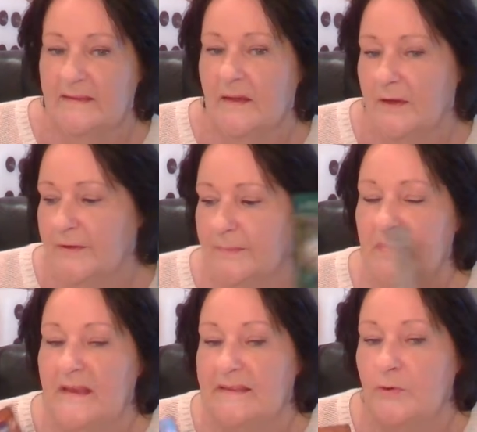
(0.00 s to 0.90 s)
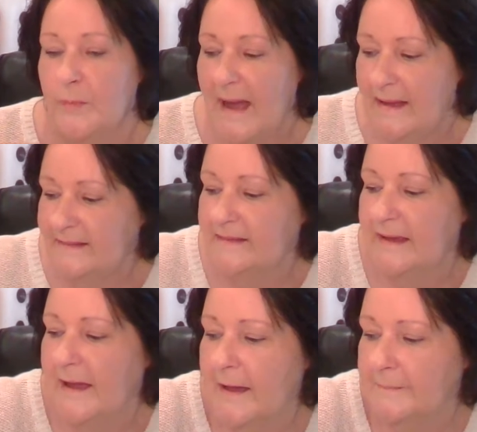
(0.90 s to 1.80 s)
So that's your past
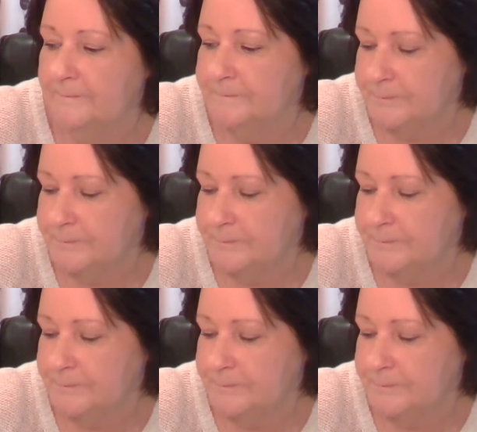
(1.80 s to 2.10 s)
card.